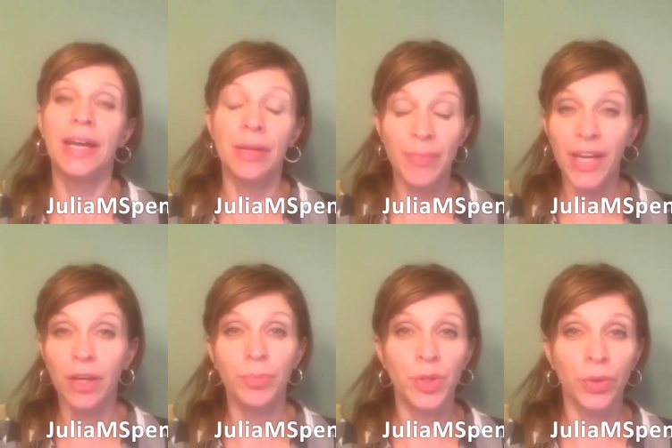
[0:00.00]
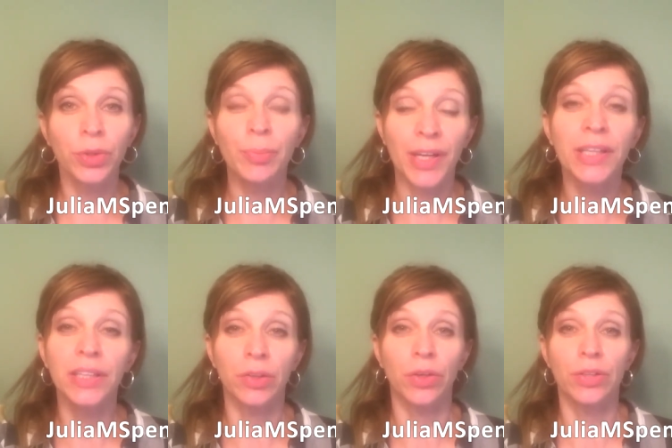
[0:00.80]
and make up your own
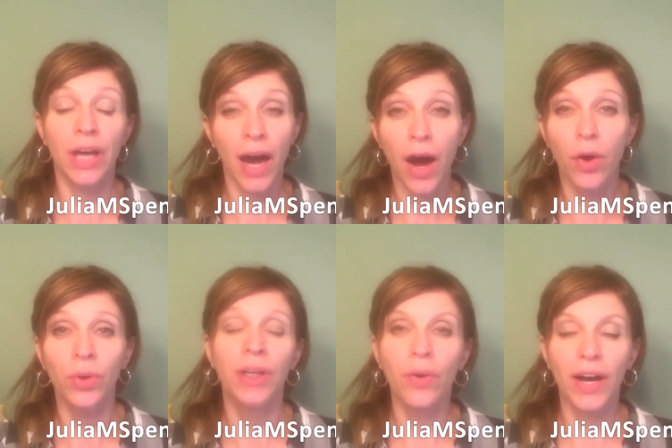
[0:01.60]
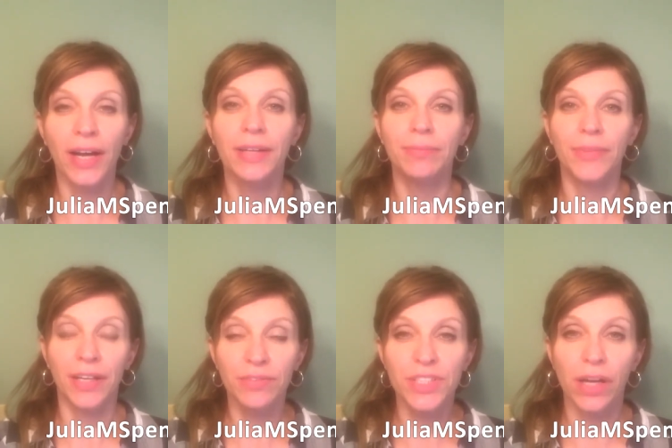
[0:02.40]
opinion on how I
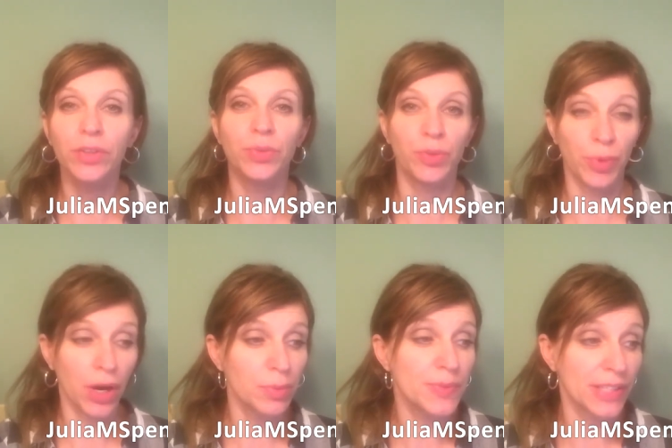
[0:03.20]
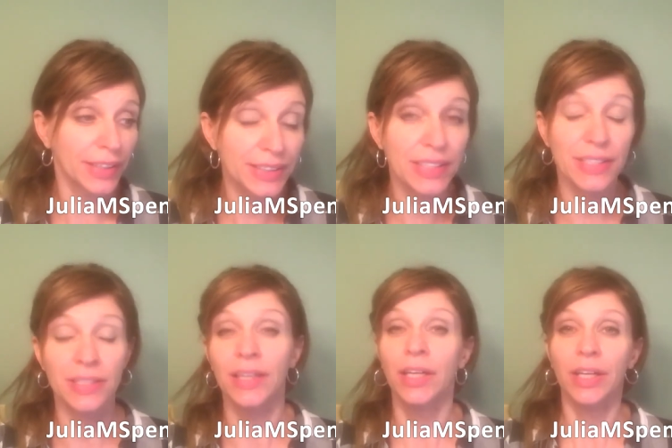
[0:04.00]
have dealt with problems like this
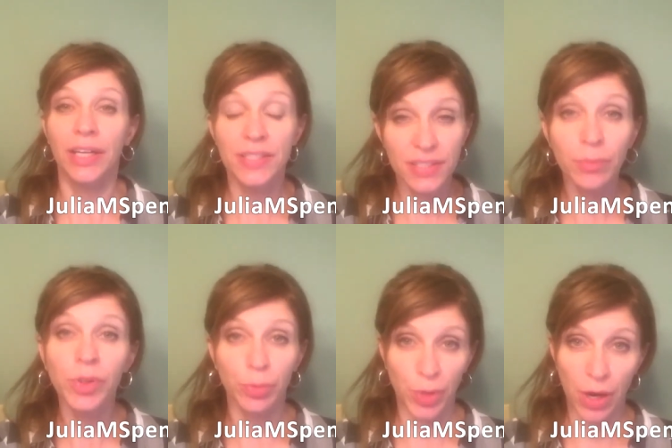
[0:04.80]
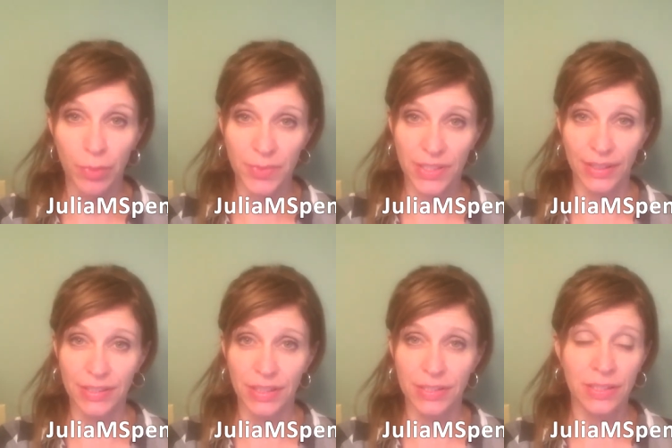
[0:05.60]
and similar problems like
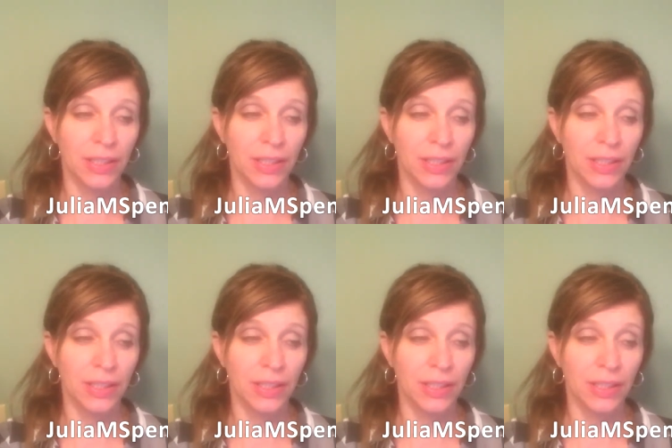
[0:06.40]
this.